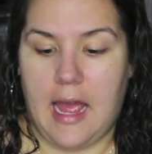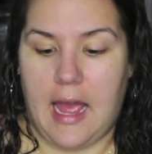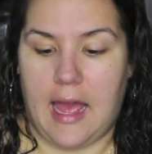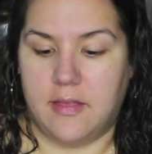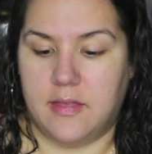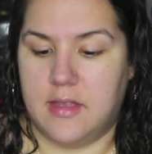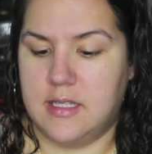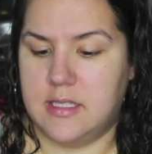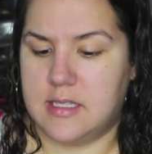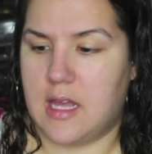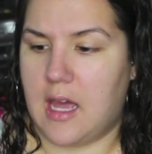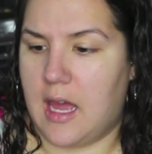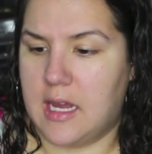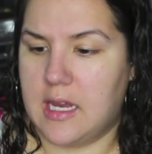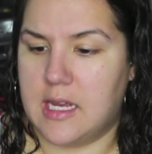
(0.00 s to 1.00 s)
and this
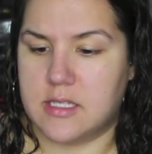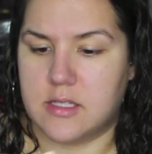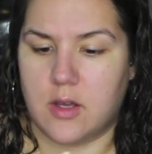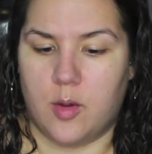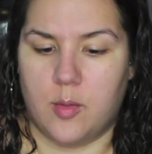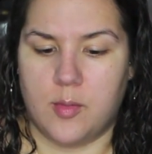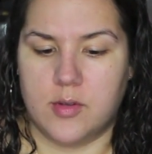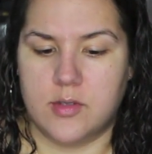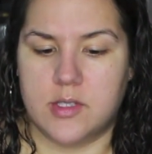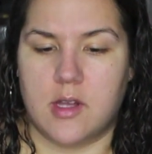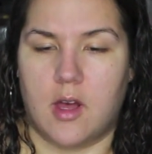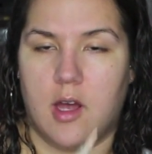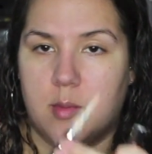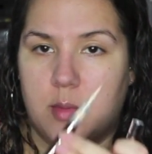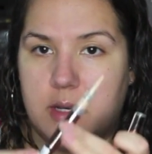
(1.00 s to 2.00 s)
guy is almost gone,